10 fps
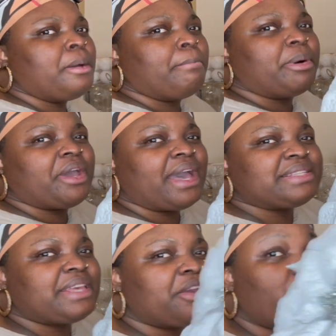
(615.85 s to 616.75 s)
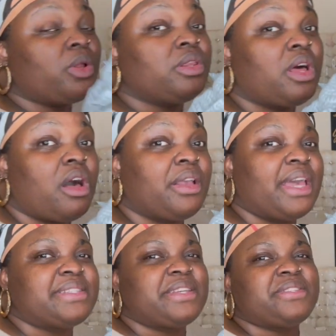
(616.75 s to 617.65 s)
But as I go along,
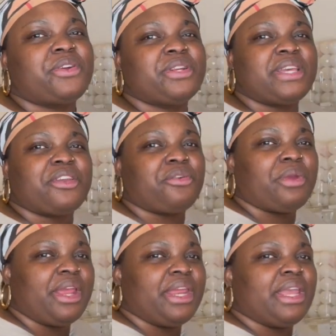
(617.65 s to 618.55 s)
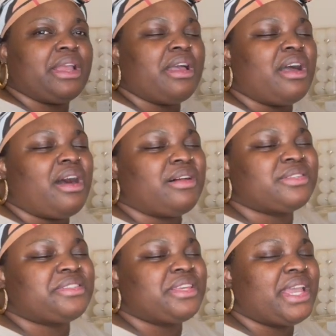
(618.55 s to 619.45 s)
as I start decorating, I'll
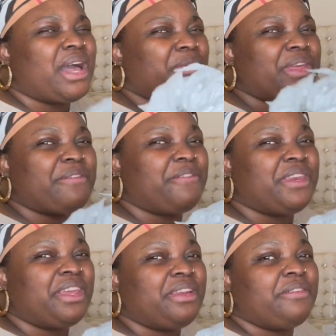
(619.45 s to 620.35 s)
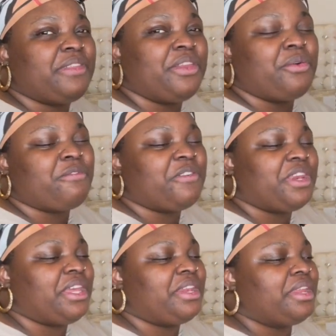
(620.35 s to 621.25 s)
see how they fit in. If they don't fit
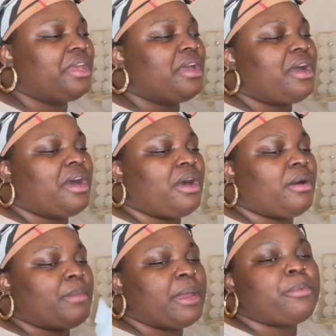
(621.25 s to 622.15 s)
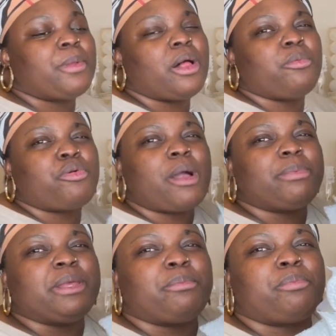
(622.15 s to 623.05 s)
in, um, I, will
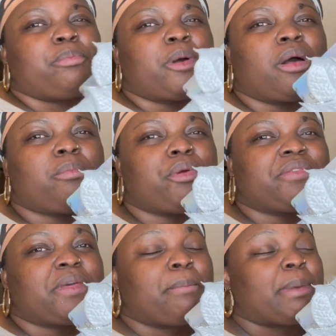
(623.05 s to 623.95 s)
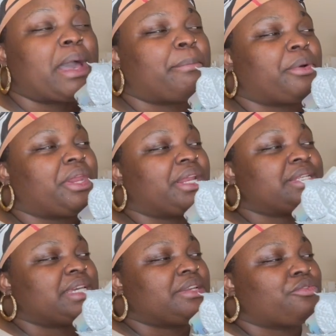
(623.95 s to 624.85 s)
probably uh, bring them back. But I
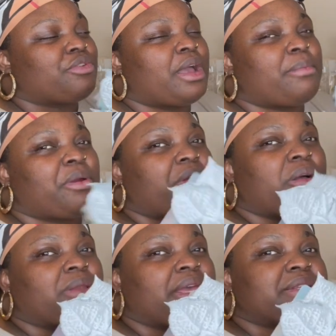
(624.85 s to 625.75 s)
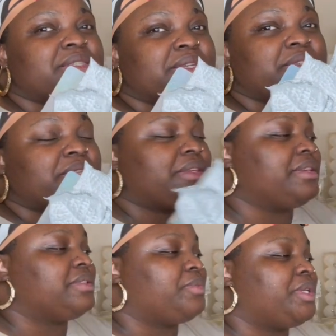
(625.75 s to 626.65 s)
did grab around like six of
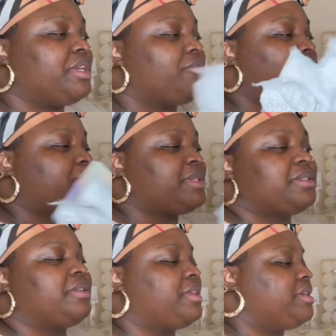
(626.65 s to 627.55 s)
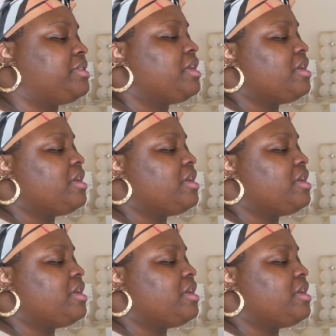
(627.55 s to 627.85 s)
these. We did grab six of these.